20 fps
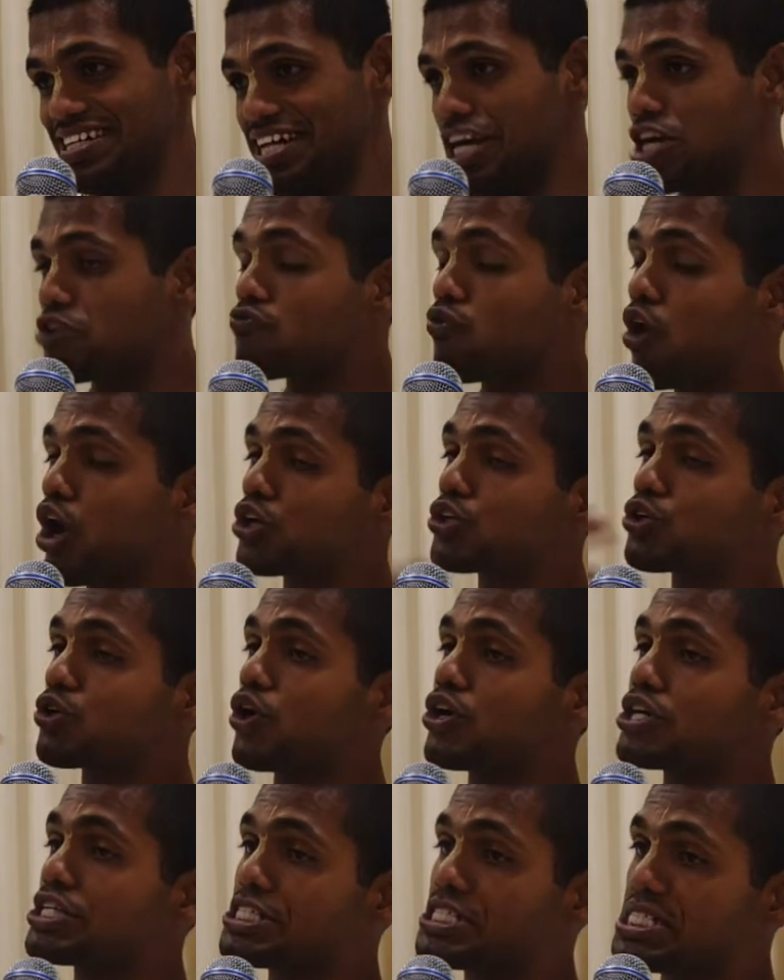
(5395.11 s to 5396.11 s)
In what
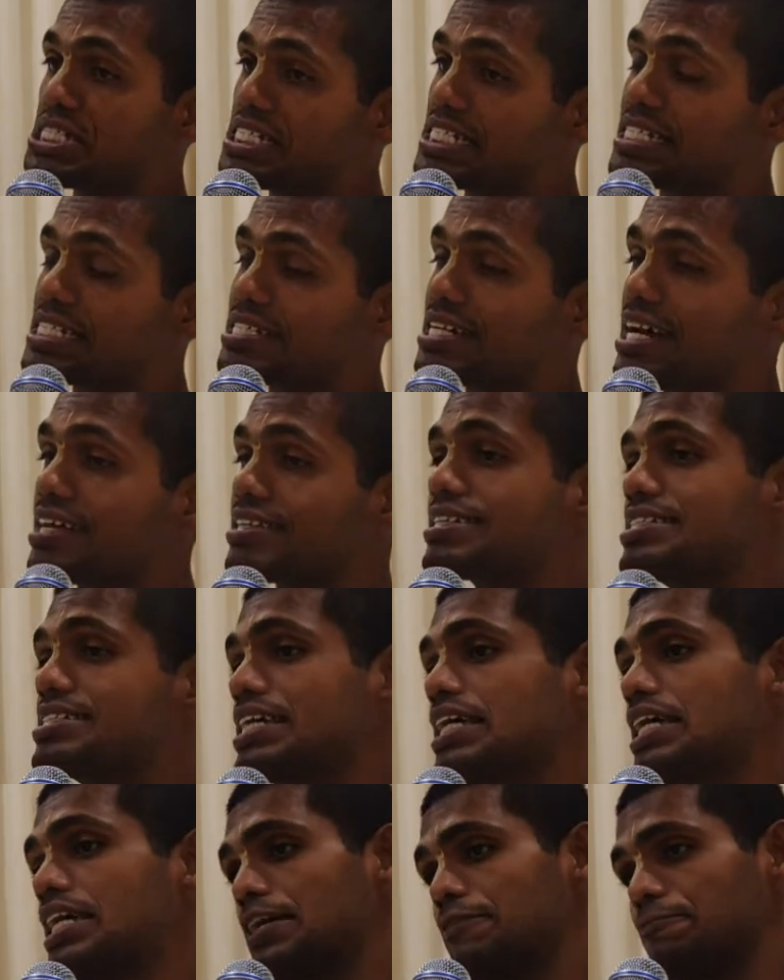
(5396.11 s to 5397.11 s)
consciousness are they
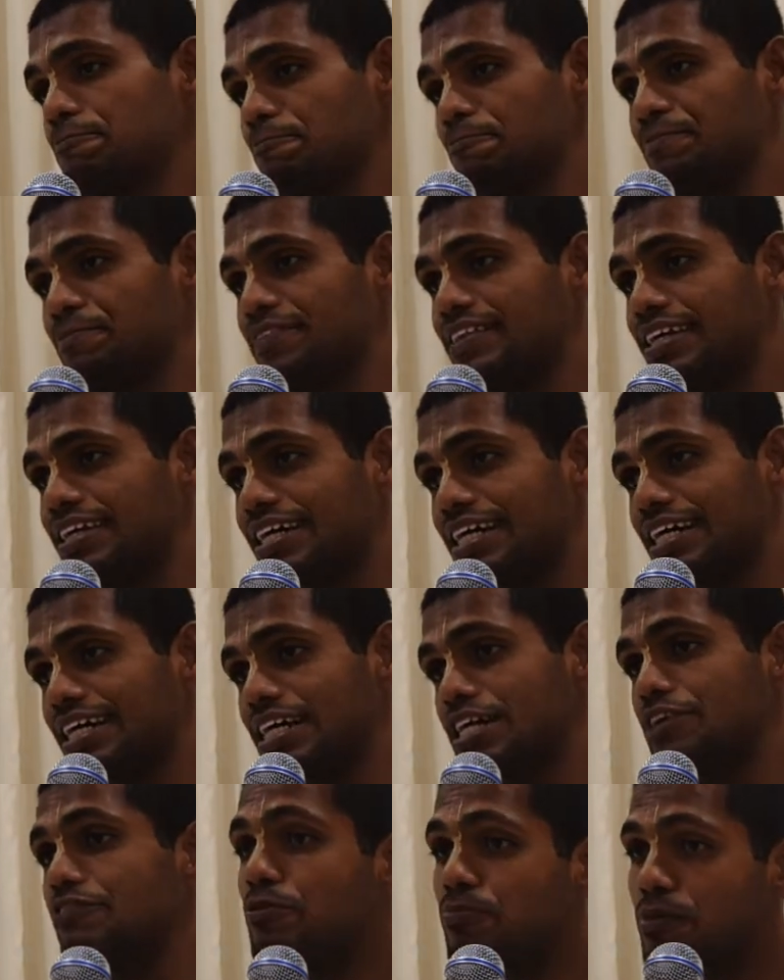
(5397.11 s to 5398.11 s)
singing?
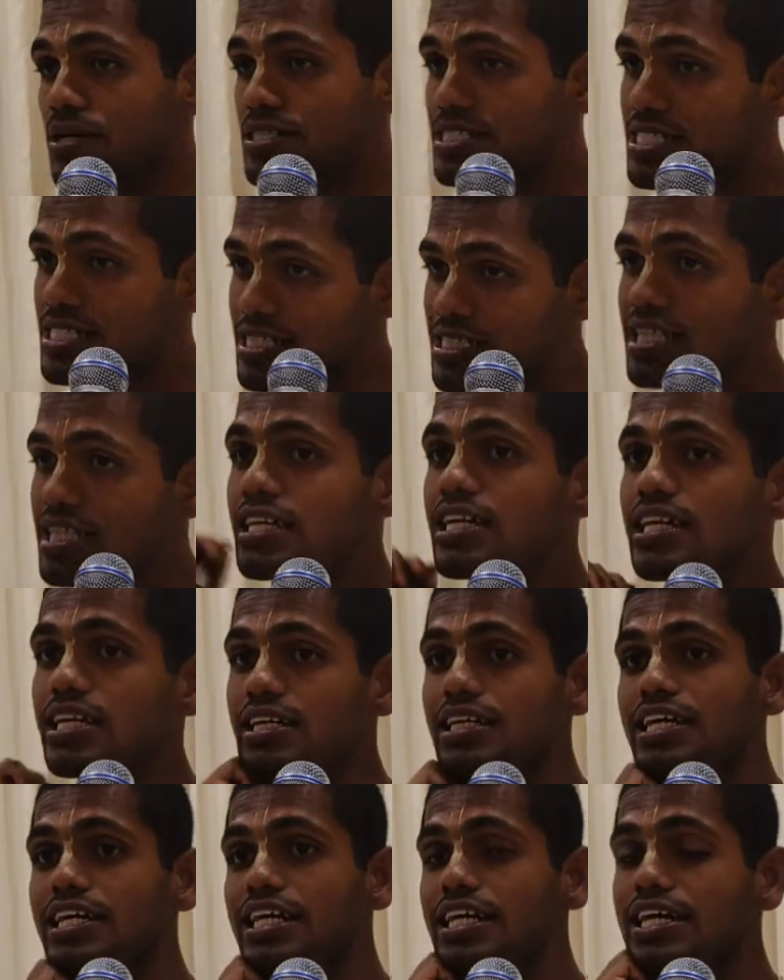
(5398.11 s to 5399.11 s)
If a person is
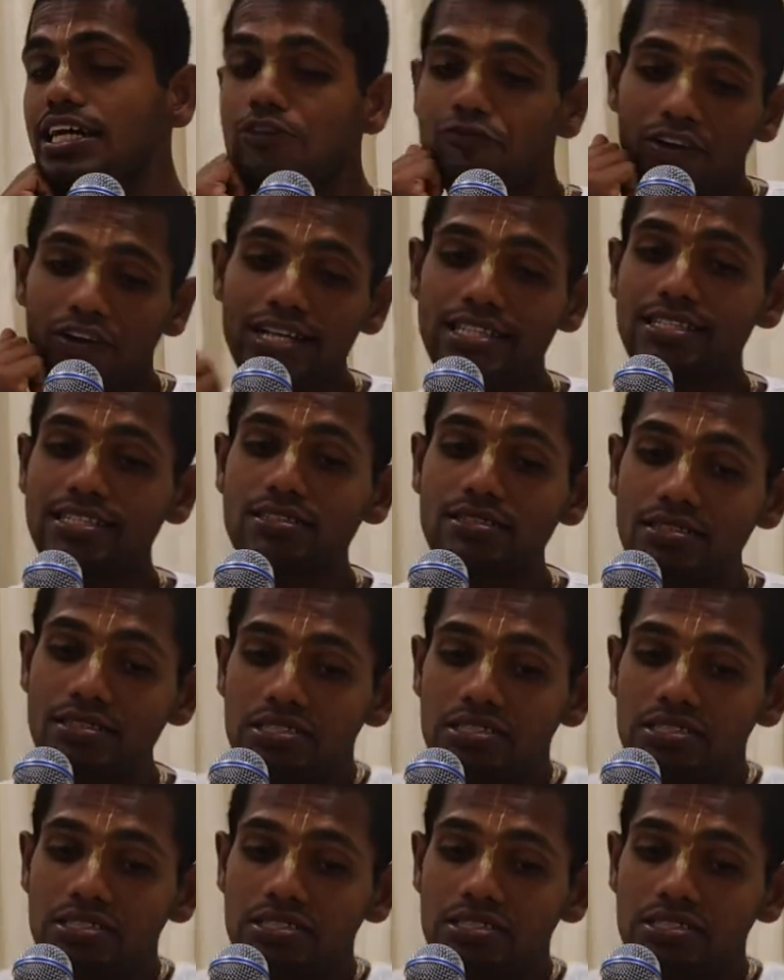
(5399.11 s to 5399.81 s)
thinking, if I